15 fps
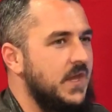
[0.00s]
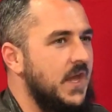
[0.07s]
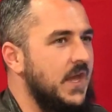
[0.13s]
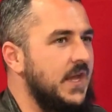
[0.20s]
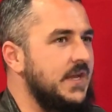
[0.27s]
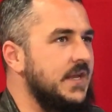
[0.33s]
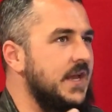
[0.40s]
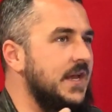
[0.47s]

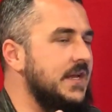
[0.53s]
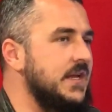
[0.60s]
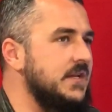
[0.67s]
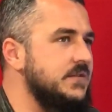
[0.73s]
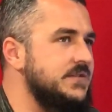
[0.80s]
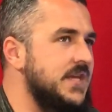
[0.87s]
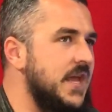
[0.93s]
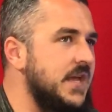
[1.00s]
And and
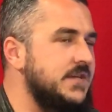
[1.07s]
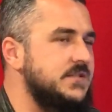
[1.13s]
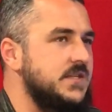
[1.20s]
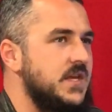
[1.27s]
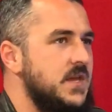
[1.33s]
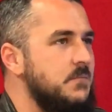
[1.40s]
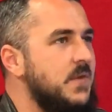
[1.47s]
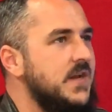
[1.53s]
it takes
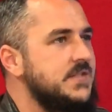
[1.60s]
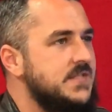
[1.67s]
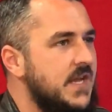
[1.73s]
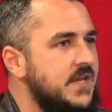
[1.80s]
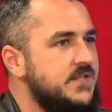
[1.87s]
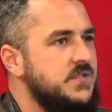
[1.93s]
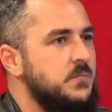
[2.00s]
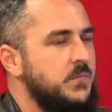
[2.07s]
it might
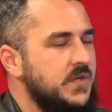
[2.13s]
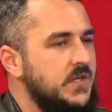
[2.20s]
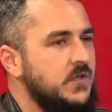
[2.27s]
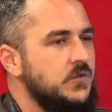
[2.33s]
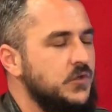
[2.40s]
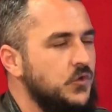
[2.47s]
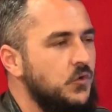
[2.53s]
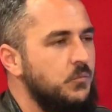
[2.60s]
take somebody a
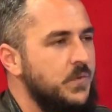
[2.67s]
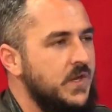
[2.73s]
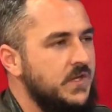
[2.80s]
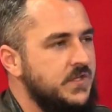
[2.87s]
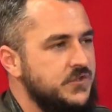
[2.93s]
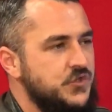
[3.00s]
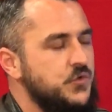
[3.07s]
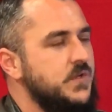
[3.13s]
little bit
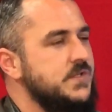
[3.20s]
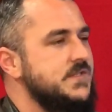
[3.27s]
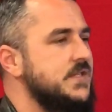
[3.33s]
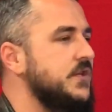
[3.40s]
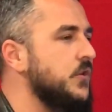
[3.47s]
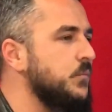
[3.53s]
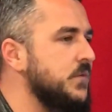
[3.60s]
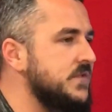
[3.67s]
because you can see
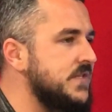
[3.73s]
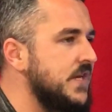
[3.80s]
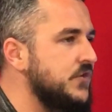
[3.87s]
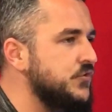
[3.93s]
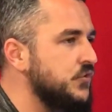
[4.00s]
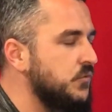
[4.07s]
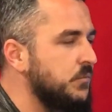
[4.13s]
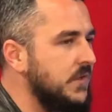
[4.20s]
their
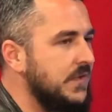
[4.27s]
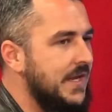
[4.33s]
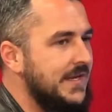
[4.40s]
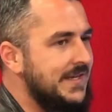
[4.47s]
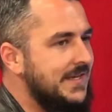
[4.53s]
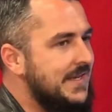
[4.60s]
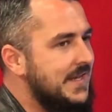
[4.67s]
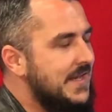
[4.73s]
potential, but
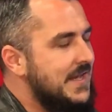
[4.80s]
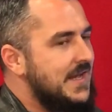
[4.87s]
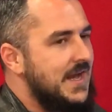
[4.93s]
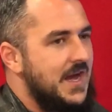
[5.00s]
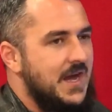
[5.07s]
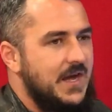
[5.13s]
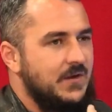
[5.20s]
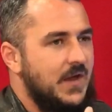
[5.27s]
like
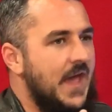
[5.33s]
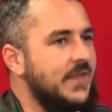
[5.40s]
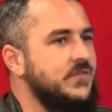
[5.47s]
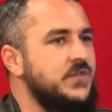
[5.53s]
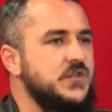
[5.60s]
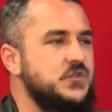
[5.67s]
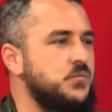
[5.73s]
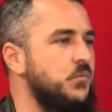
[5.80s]
at
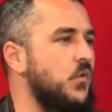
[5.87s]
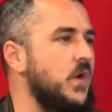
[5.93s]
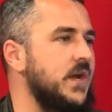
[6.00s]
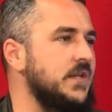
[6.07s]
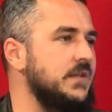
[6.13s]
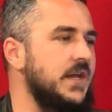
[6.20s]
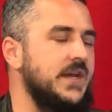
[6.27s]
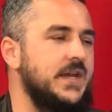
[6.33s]
this
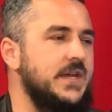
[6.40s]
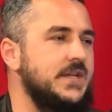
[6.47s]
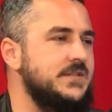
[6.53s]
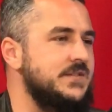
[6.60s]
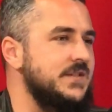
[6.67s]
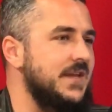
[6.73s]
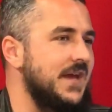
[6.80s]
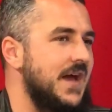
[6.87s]
point, like
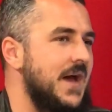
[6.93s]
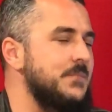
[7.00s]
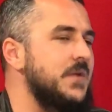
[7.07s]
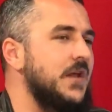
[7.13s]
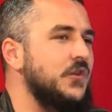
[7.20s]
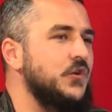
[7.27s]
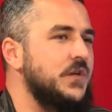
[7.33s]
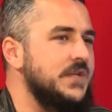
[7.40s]
it's I'm
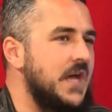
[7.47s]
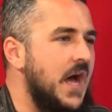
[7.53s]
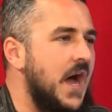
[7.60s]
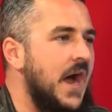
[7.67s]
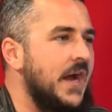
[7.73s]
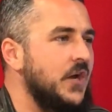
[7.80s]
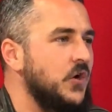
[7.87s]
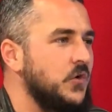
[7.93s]
not looking to
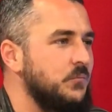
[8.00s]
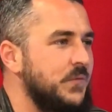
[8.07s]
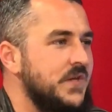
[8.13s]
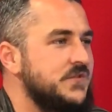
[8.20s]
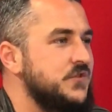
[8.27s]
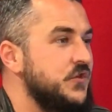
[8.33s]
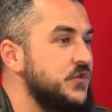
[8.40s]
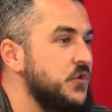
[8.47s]
hire
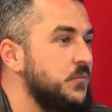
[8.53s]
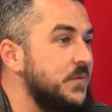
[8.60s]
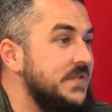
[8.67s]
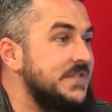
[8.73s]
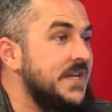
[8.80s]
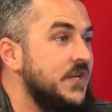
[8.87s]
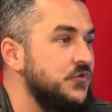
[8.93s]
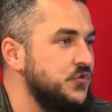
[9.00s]
based on your
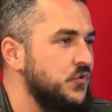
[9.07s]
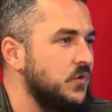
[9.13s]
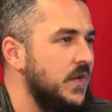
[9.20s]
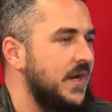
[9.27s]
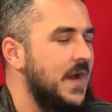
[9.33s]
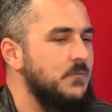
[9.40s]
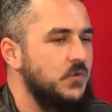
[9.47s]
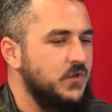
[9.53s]
potential.
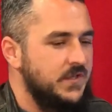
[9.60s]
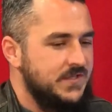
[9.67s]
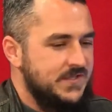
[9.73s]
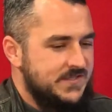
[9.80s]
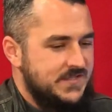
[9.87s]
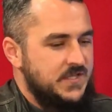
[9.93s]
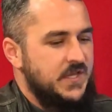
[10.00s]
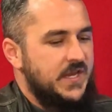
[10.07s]
Like I'm looking to
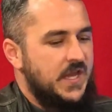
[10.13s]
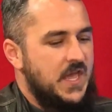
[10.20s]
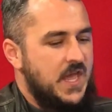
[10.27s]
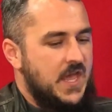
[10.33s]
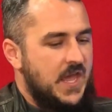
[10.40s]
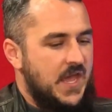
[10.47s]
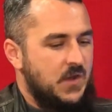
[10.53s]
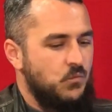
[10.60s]
see like,
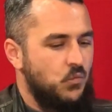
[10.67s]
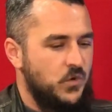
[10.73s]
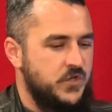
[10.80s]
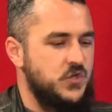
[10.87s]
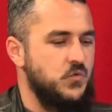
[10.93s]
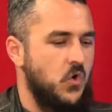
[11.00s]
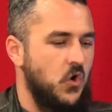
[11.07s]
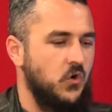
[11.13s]
hey, what do
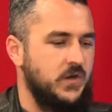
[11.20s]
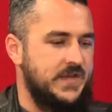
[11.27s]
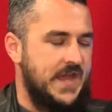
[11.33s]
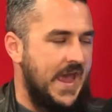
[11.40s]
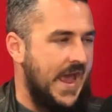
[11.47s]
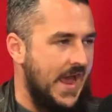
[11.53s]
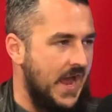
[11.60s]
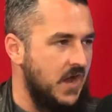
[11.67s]
you already
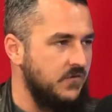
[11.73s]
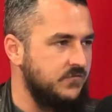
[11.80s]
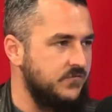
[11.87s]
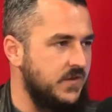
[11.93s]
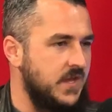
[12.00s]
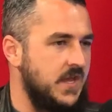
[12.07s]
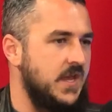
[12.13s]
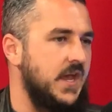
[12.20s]
have?
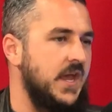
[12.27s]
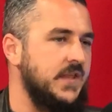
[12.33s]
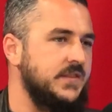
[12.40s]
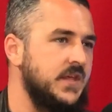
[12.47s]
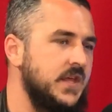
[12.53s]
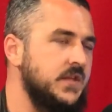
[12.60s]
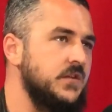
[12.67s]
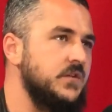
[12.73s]
And
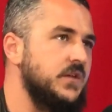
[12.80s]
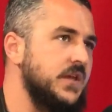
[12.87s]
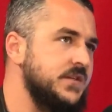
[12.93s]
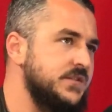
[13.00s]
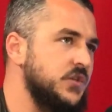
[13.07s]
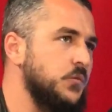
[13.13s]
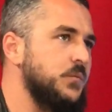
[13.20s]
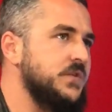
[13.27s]
then
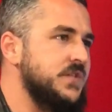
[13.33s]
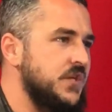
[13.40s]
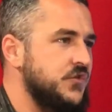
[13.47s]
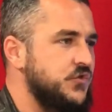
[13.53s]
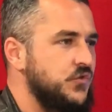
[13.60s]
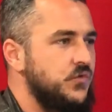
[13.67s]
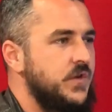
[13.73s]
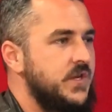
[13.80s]
is there
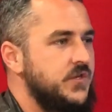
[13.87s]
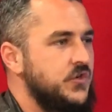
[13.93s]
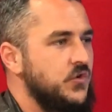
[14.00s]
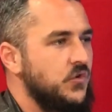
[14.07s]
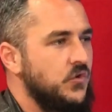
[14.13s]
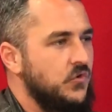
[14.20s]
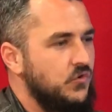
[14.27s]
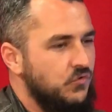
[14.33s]
potential in
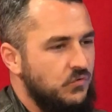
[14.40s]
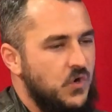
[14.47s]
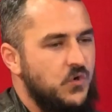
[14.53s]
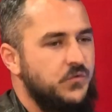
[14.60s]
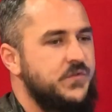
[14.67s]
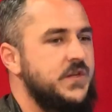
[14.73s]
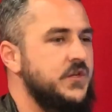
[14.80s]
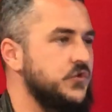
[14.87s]
your
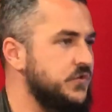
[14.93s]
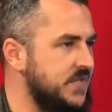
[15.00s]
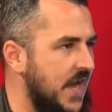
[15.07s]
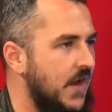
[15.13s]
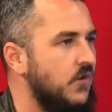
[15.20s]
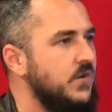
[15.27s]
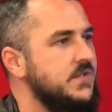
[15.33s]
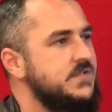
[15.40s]
growth, in your
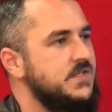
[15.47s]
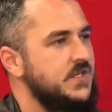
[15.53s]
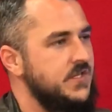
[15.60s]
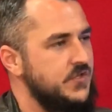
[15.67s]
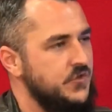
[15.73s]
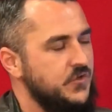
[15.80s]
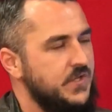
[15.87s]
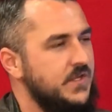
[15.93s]
talents, and
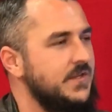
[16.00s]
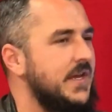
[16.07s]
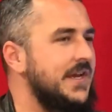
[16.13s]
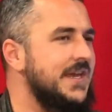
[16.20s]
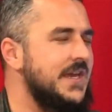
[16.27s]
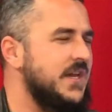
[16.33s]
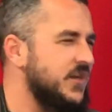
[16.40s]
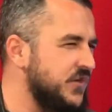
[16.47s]
in your like
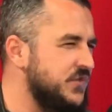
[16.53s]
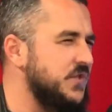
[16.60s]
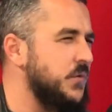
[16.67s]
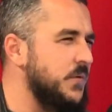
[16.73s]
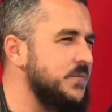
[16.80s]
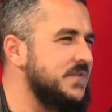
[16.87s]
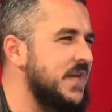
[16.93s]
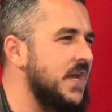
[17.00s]
you see what
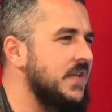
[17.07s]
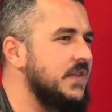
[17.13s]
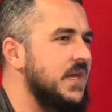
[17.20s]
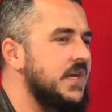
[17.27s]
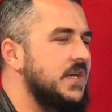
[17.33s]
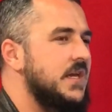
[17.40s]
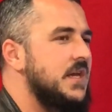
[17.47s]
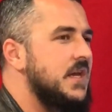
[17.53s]
I'm saying?
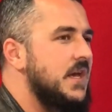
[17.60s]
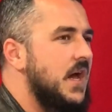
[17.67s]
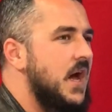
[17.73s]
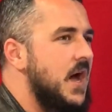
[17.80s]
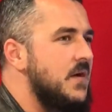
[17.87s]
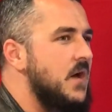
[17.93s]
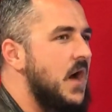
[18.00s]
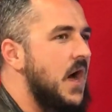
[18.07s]
Like yes.
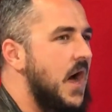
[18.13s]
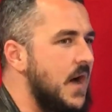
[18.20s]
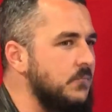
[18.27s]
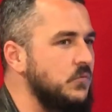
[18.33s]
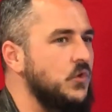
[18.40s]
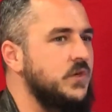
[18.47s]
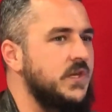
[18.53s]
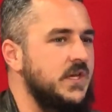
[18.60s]
I, I'm
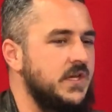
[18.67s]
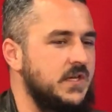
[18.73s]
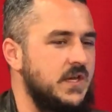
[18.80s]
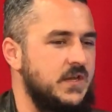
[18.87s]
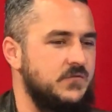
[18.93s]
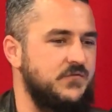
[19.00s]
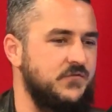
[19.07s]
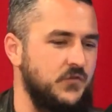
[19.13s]
looking
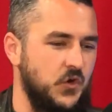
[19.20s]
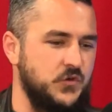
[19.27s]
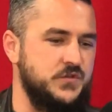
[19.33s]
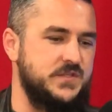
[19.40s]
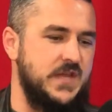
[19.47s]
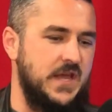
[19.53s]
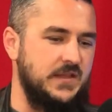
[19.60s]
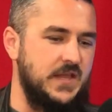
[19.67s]

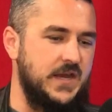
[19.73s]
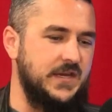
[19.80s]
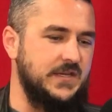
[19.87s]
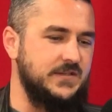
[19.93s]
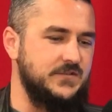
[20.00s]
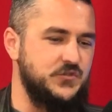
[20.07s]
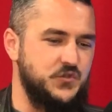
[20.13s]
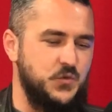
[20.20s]
first at like,
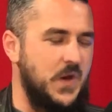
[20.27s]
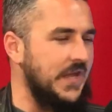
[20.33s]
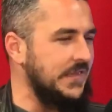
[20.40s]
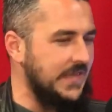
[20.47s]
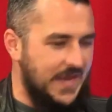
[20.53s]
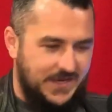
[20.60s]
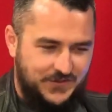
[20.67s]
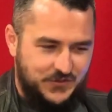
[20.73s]
do I
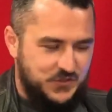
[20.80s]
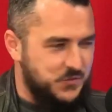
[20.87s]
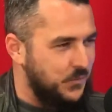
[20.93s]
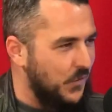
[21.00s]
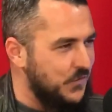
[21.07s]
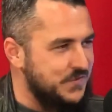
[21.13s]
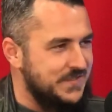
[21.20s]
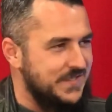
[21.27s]
like this
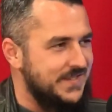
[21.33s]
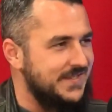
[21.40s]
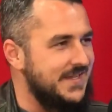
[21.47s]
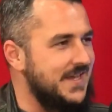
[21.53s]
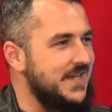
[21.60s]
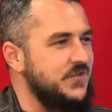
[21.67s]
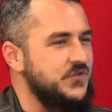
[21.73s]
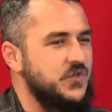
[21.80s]
person?
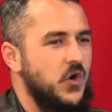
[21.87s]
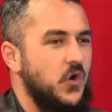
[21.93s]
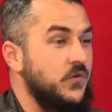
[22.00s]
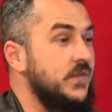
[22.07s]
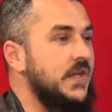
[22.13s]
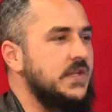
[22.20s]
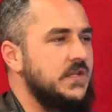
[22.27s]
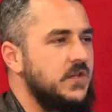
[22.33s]
Are
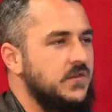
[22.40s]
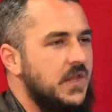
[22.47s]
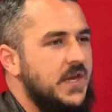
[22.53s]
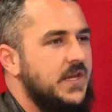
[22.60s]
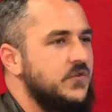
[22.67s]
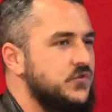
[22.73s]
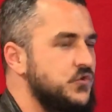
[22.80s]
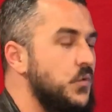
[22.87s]
they
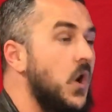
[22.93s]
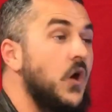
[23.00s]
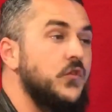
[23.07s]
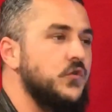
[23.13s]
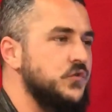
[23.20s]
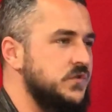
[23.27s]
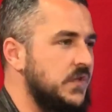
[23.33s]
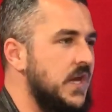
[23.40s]
like do
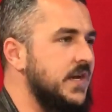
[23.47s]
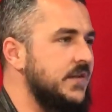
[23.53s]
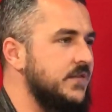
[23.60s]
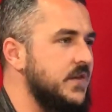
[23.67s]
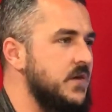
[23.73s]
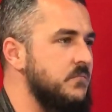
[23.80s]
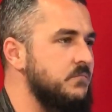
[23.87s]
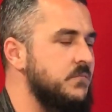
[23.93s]
others like
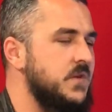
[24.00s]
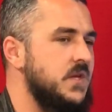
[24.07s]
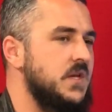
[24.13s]
them?